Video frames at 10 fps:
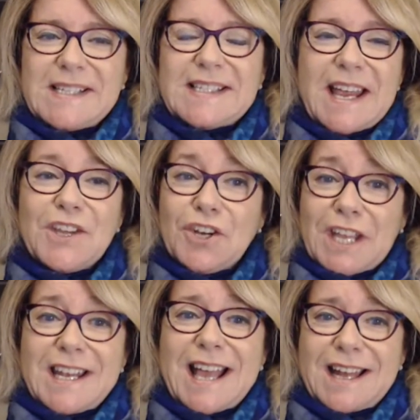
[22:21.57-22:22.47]
say your
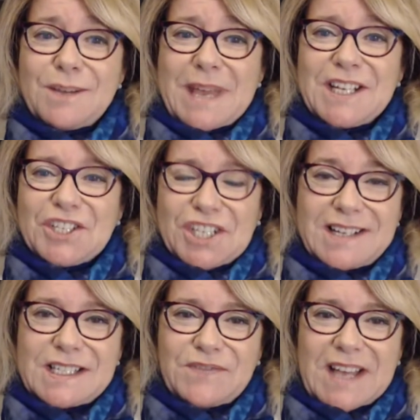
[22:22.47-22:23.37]
kid had a
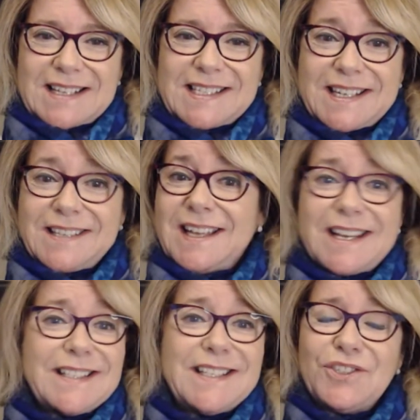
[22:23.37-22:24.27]
meningitis vaccine, that
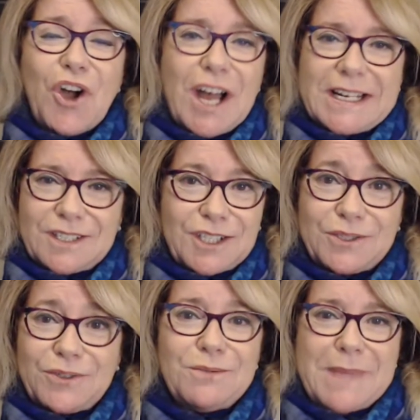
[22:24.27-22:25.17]
it did not
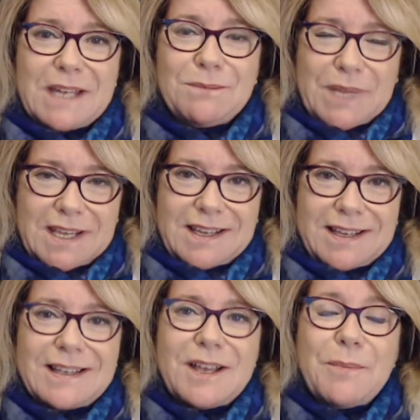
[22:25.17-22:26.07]
include Men
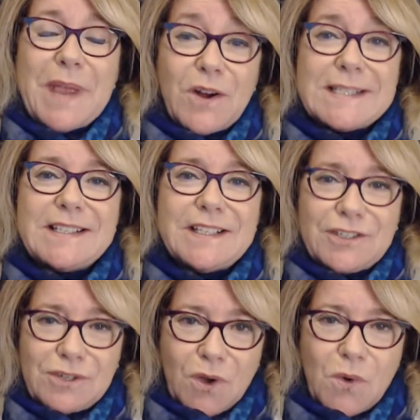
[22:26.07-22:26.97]
B. Parents need
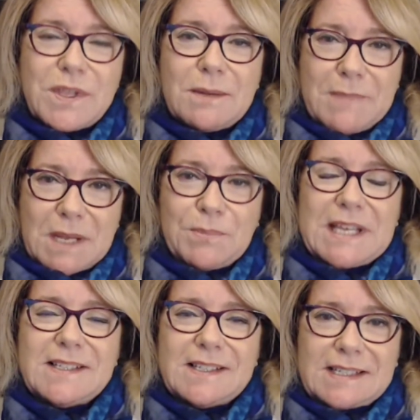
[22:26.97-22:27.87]
to know that Men B
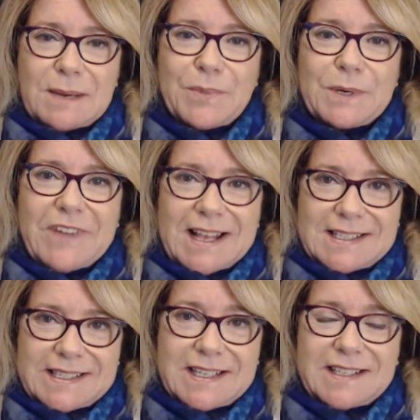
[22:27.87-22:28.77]
is a separate
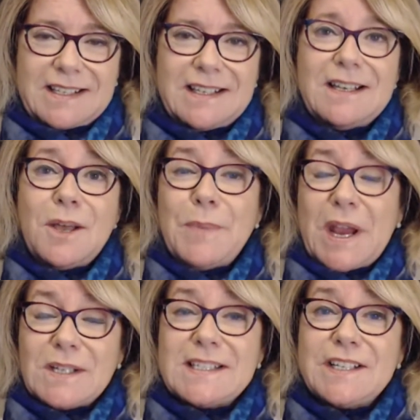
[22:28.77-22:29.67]
vaccine.
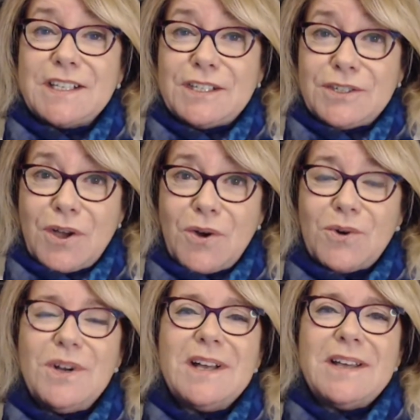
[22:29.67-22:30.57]
Parents need to
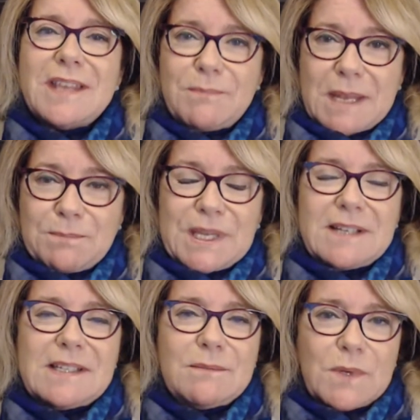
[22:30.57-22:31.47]
know that Men B
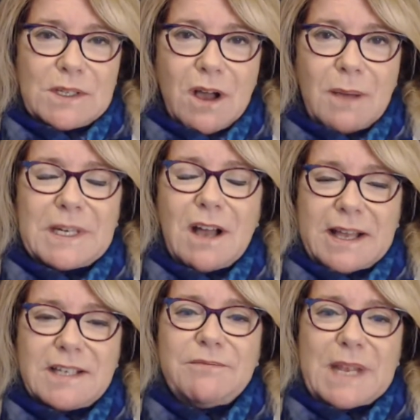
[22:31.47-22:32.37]
is the most common
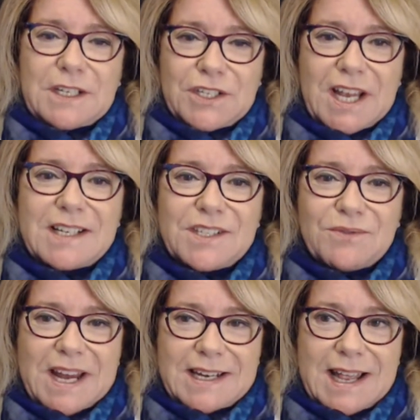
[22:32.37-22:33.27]
kind of meningitis
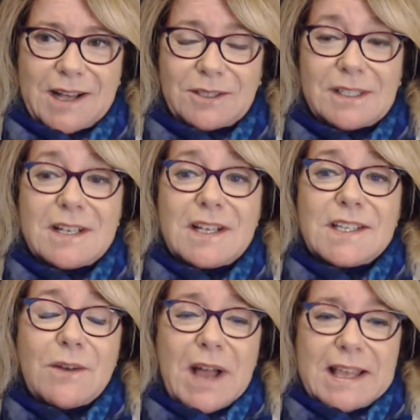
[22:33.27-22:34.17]
right now.
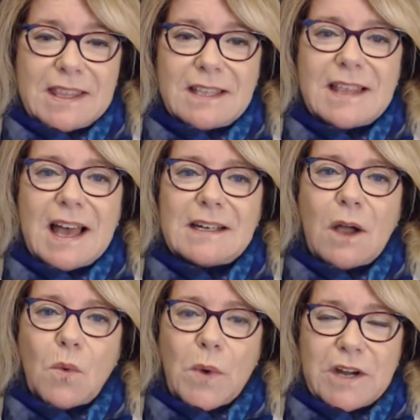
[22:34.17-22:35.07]
So I think that
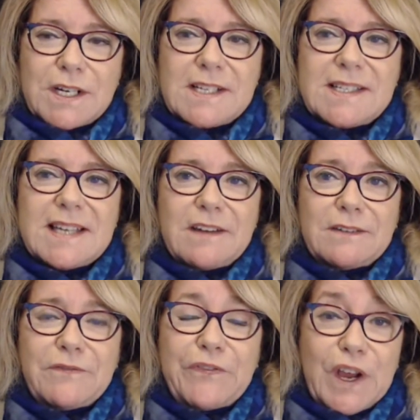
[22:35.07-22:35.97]
awareness
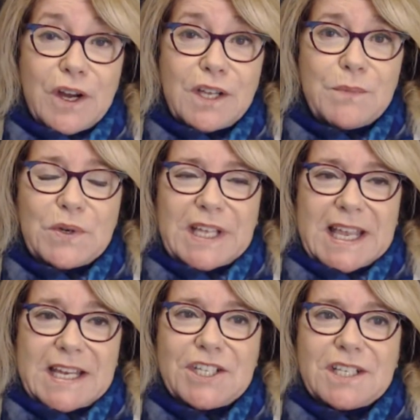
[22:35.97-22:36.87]
and fair
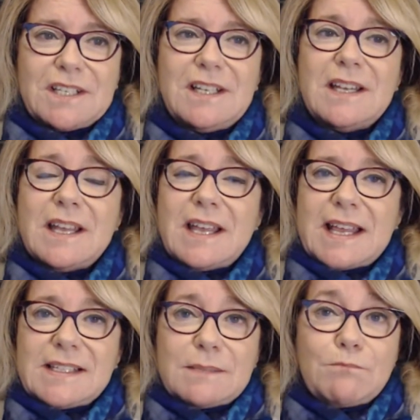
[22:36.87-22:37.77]
communication
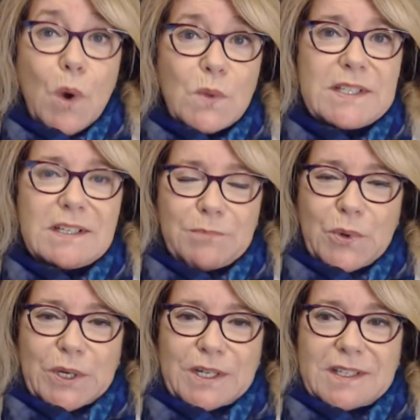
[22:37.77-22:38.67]
is most
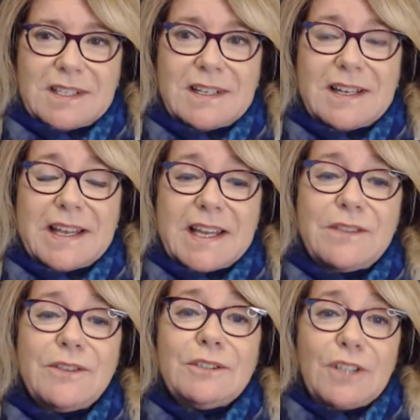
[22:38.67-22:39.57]
important.
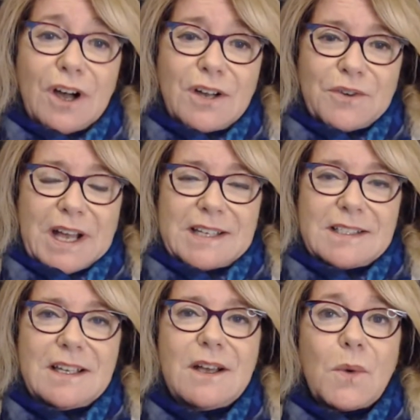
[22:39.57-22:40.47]
In the long
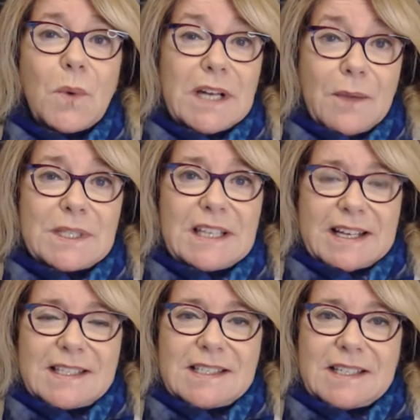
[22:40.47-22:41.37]
run, what I would
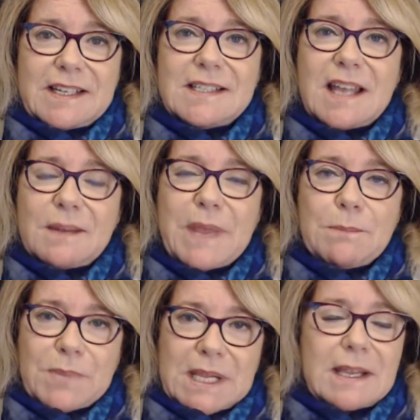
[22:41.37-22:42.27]
like to see is that
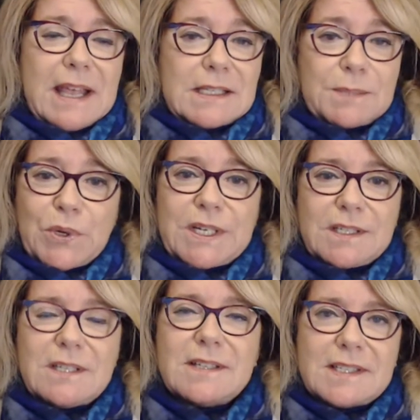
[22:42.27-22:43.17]
Men B gets put
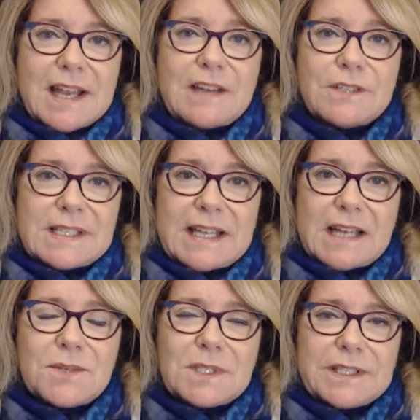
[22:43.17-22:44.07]
into the standard
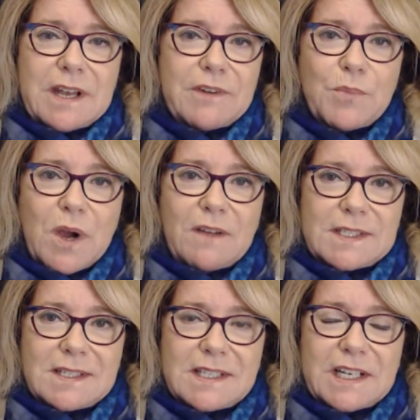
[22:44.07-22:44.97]
schedule in every
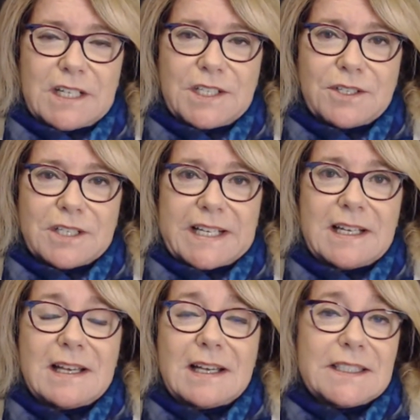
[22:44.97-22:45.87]
province and
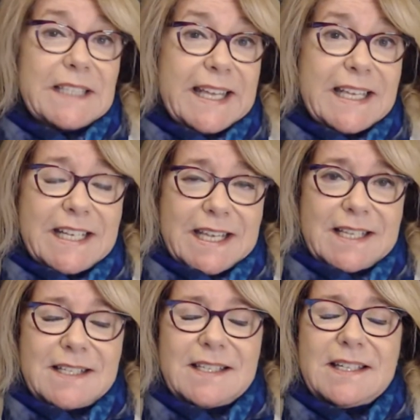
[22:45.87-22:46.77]
territory, like it
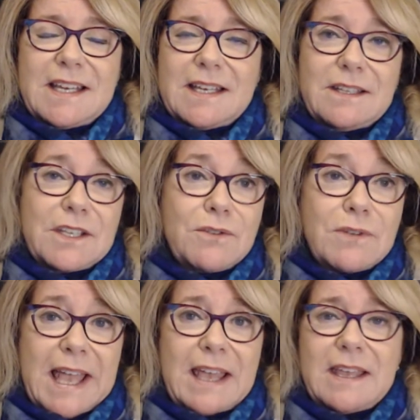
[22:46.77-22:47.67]
is in the
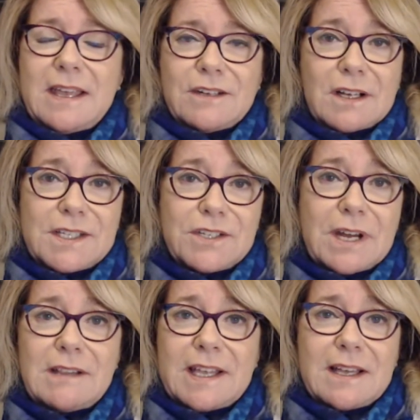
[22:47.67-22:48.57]
UK and
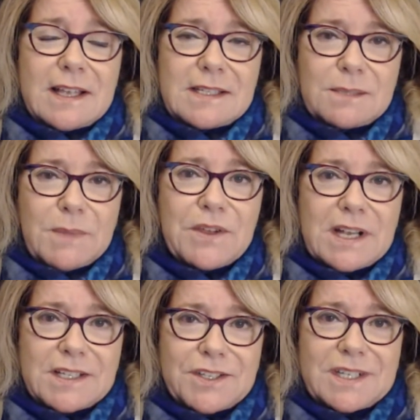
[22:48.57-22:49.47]
Australia and some other
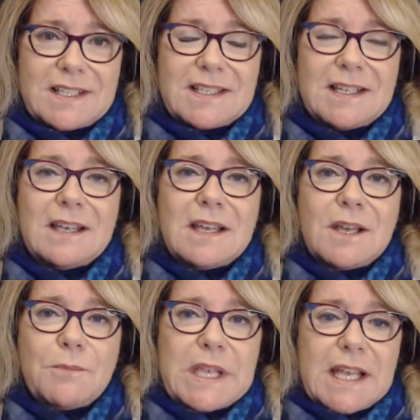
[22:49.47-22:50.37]
countries,
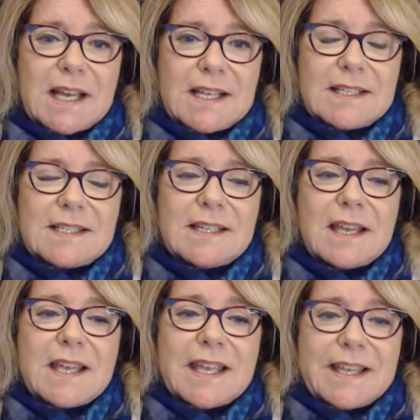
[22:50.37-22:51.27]

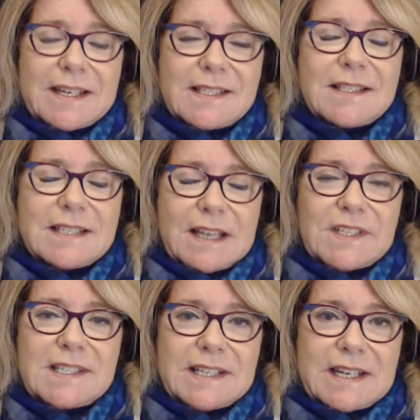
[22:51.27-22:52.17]
because it is a
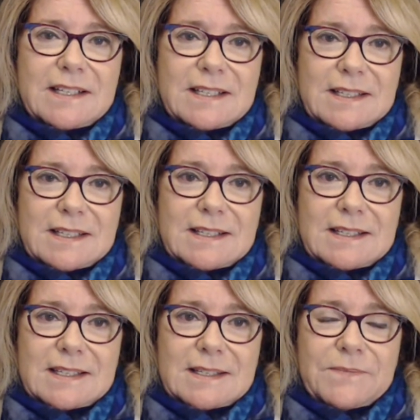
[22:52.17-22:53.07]
devastating
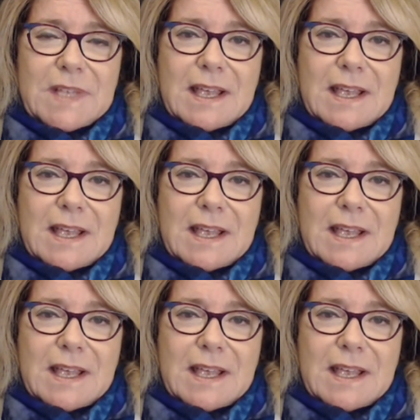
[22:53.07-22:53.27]
disease.